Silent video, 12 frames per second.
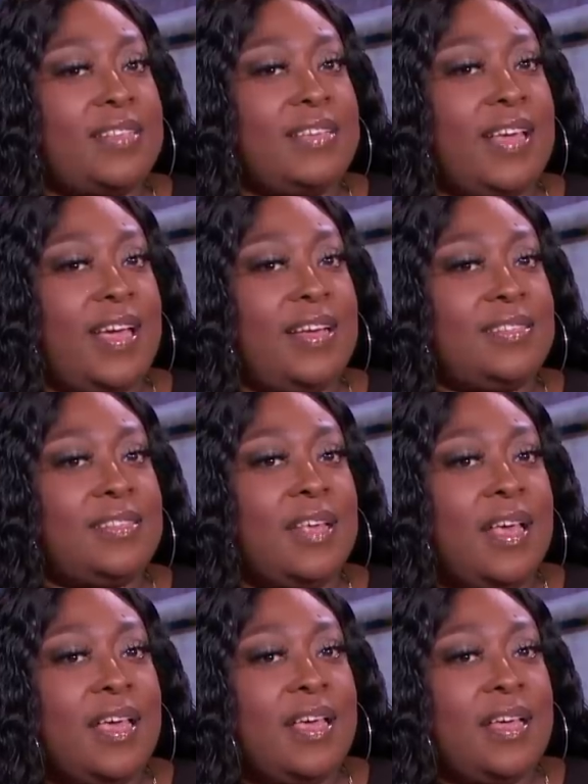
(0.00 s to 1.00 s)
next guest
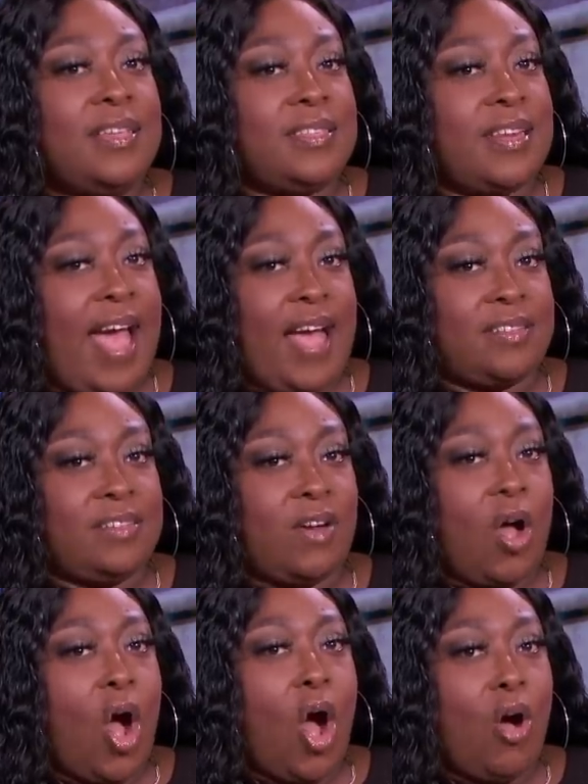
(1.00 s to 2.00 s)
is an actor,
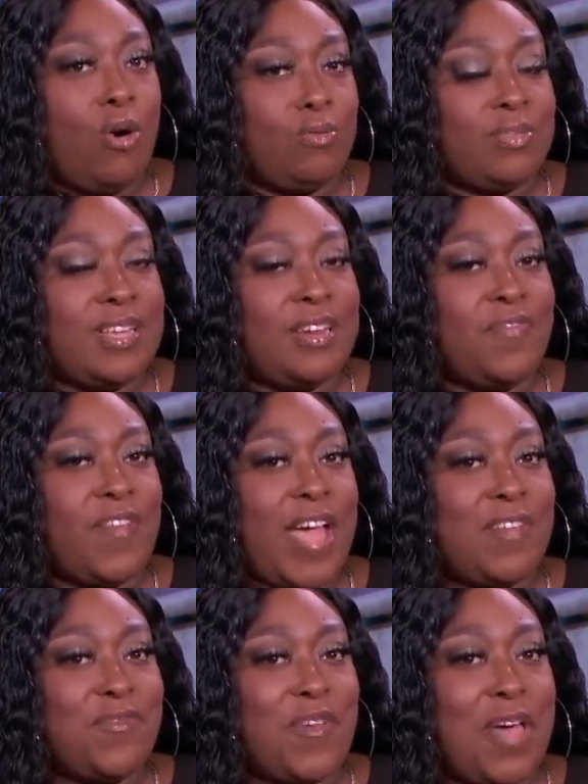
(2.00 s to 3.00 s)
a host, and a
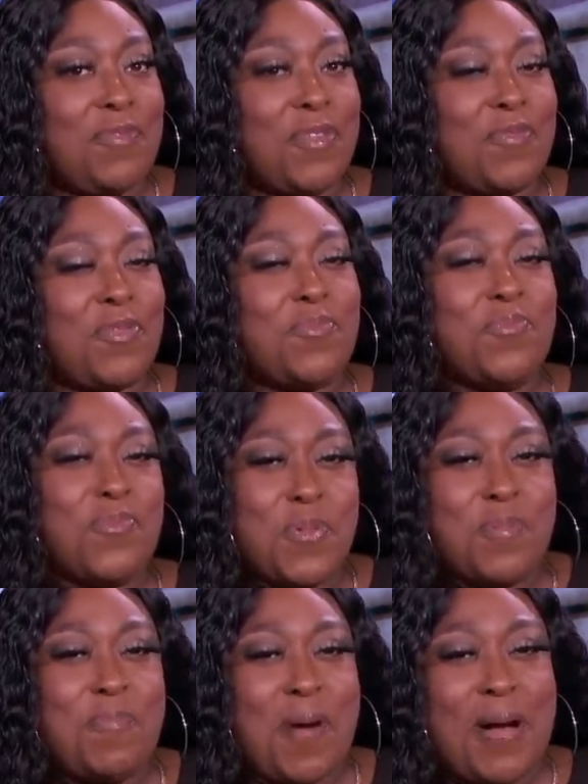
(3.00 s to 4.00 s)
fan favorite from
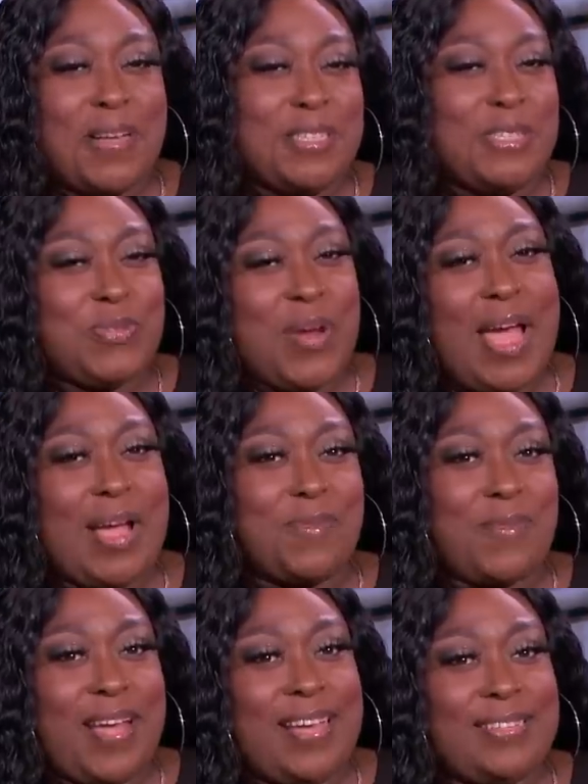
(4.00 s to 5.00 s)
RuPaul's Drag
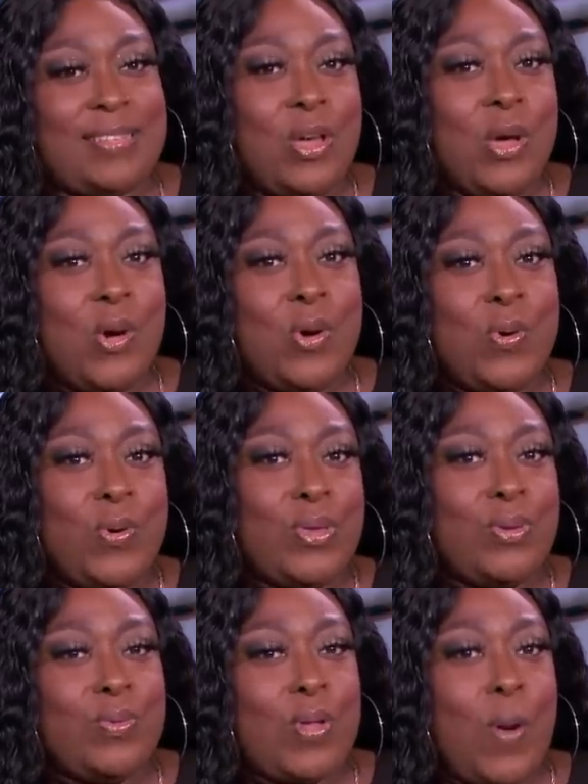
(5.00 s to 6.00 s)
Race, who
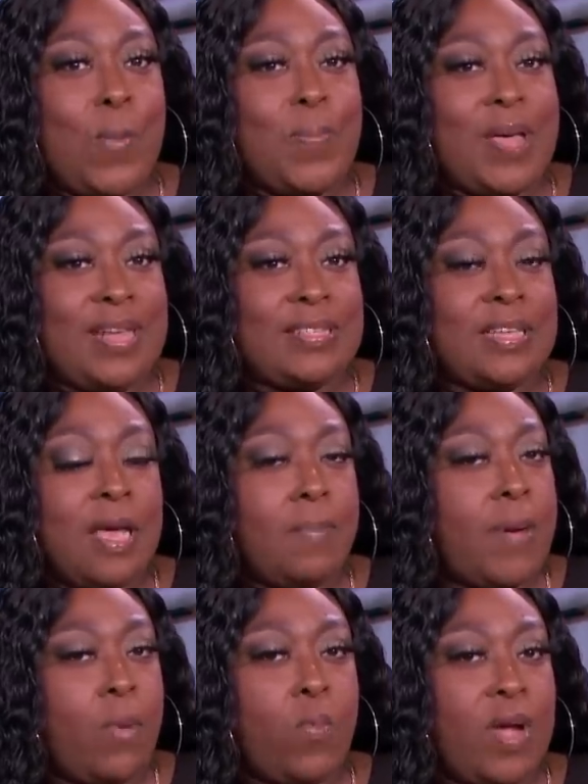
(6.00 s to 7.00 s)
you know best
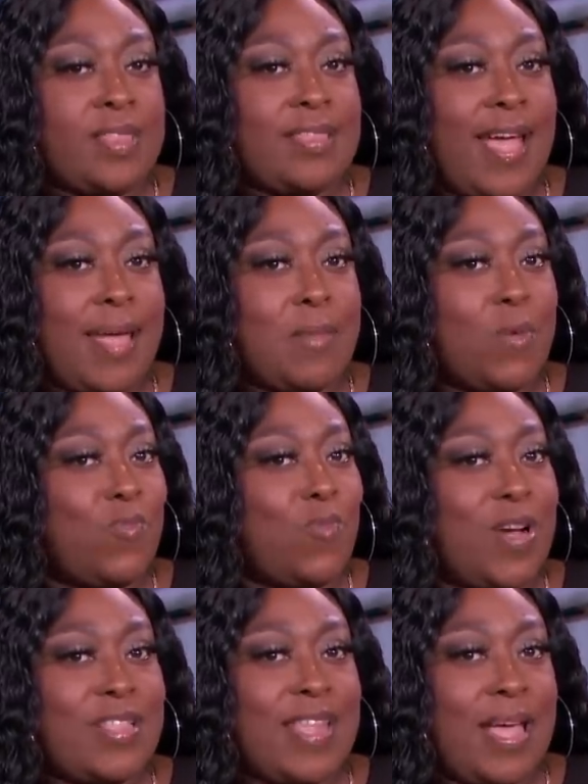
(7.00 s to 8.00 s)
by one name and
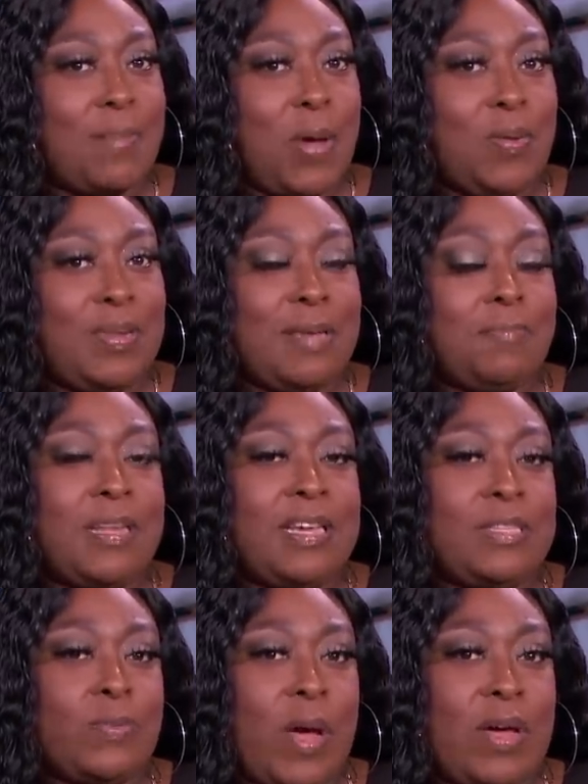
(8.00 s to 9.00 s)
one name only.
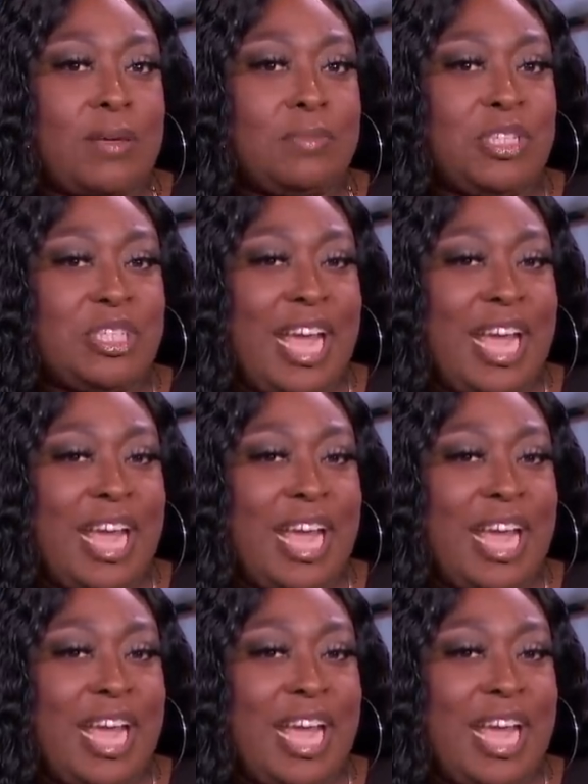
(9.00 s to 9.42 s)
Please welcome